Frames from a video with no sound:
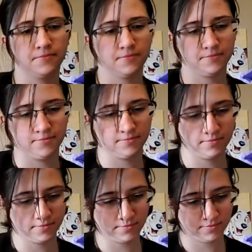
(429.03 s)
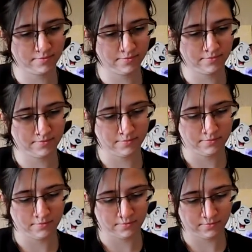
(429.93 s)

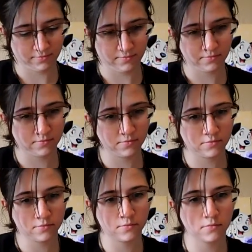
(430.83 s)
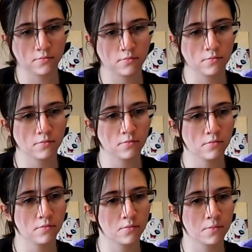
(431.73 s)

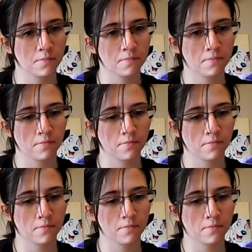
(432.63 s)
(silent)